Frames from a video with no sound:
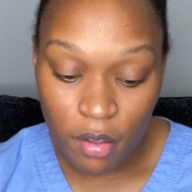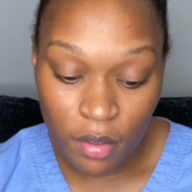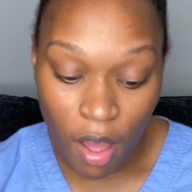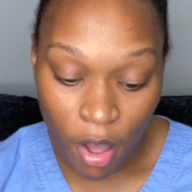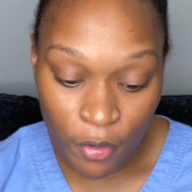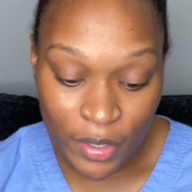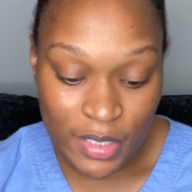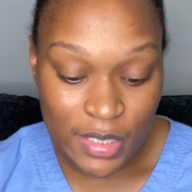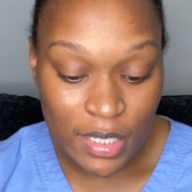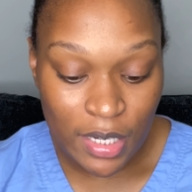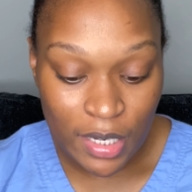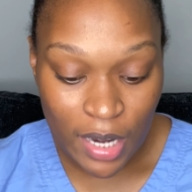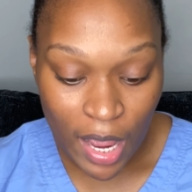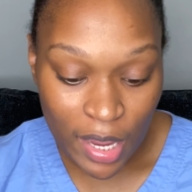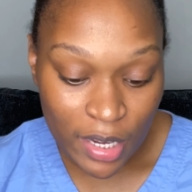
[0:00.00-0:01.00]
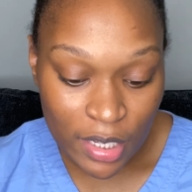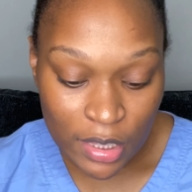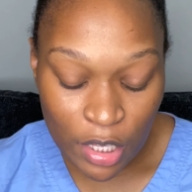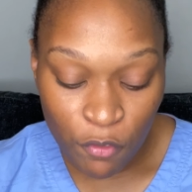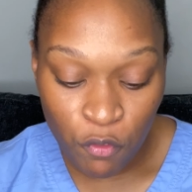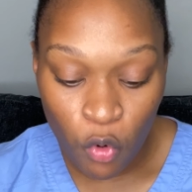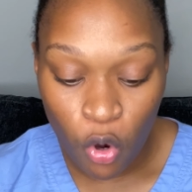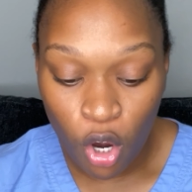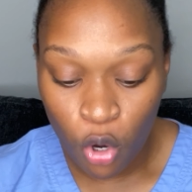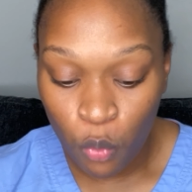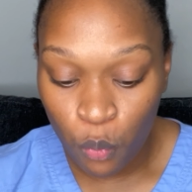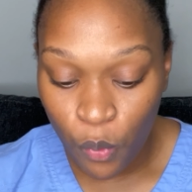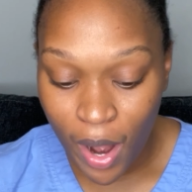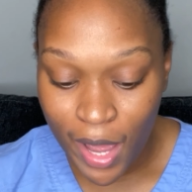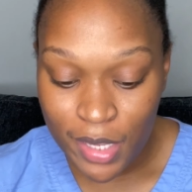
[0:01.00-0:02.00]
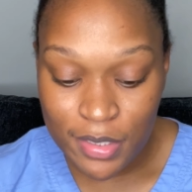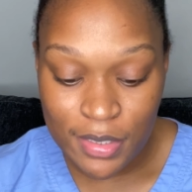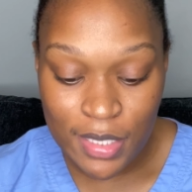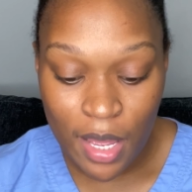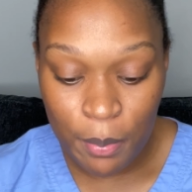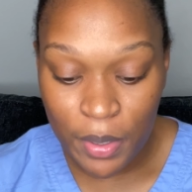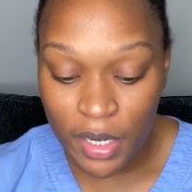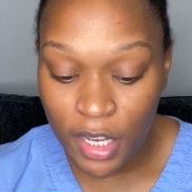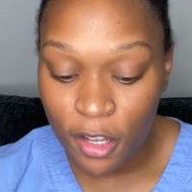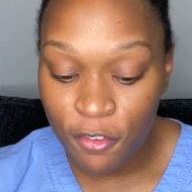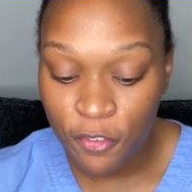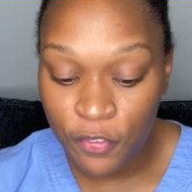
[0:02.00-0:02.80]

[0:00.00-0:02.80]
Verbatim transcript: August 9th for a right diabetic